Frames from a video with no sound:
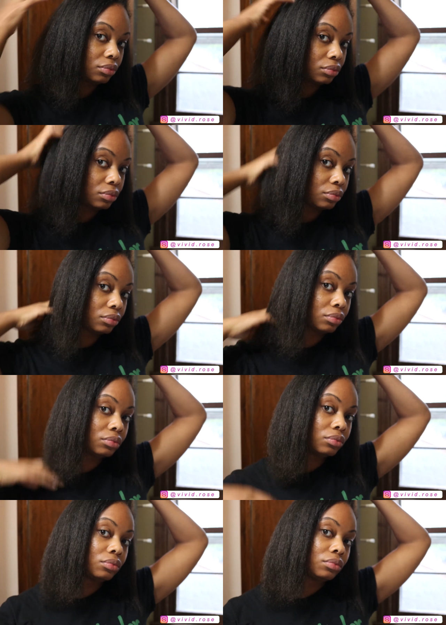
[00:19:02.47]

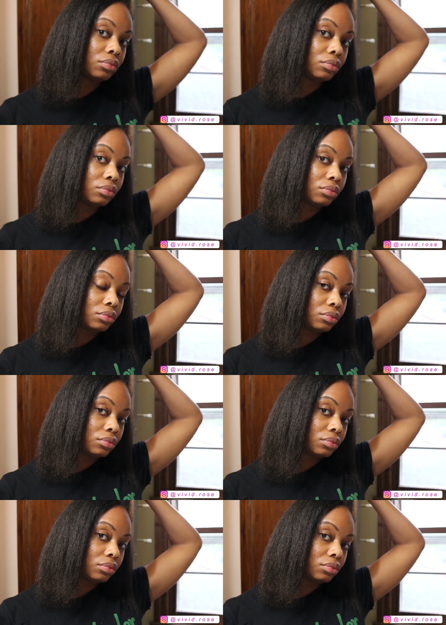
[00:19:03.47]

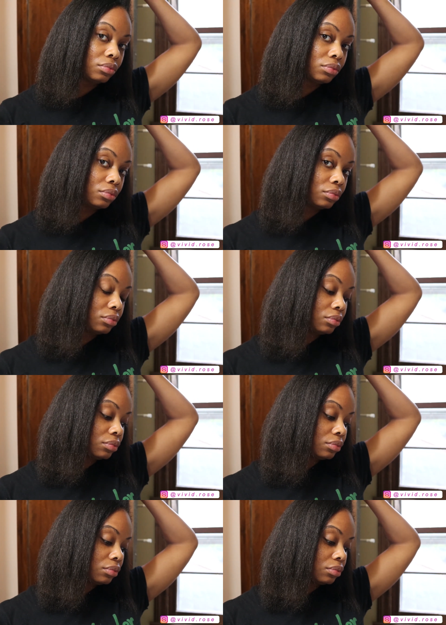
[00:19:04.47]

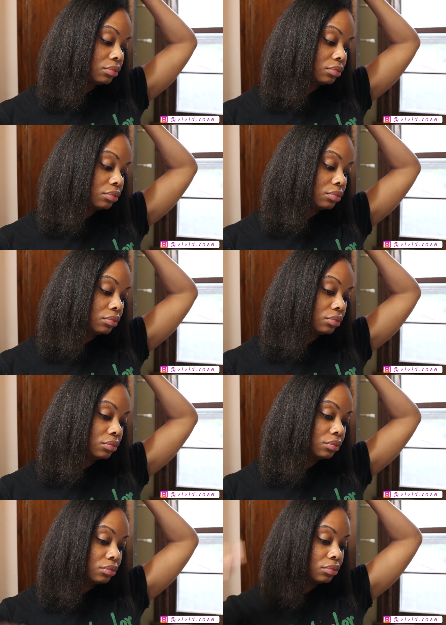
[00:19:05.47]

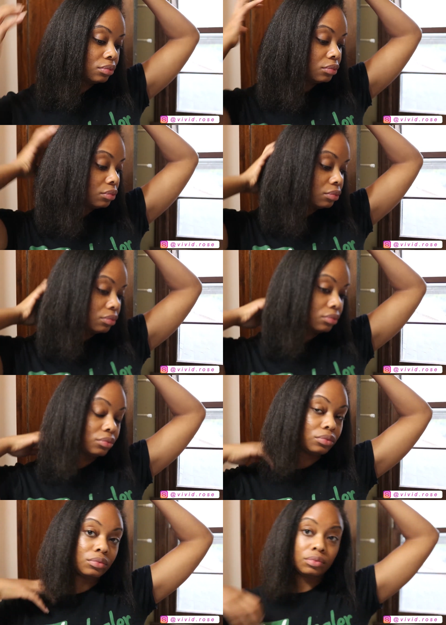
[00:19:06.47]

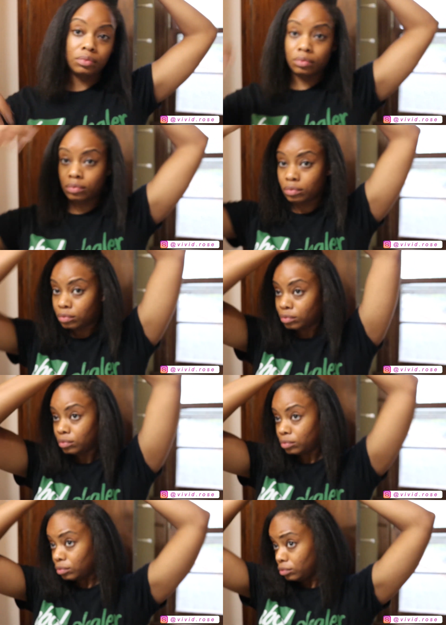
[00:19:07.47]

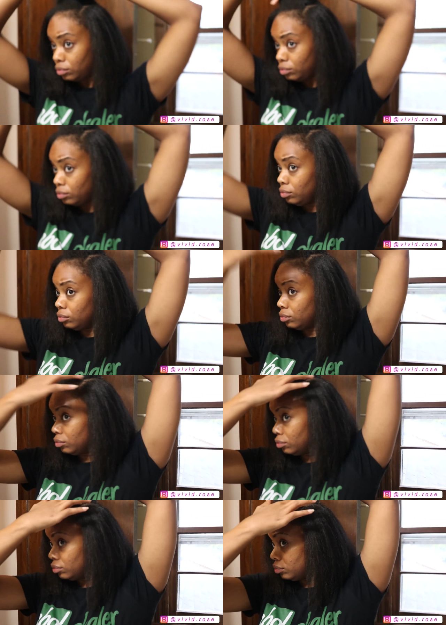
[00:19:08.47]

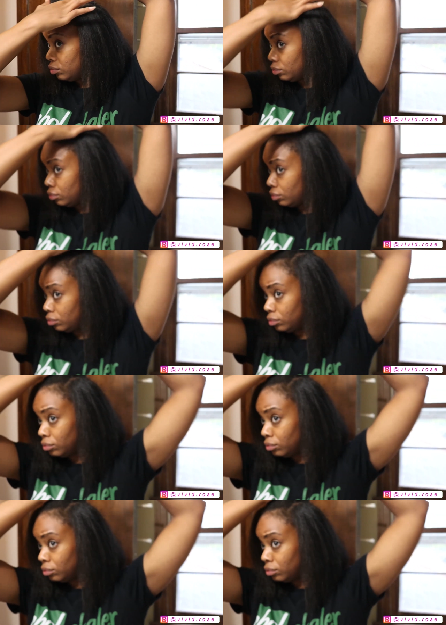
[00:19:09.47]
[no speech]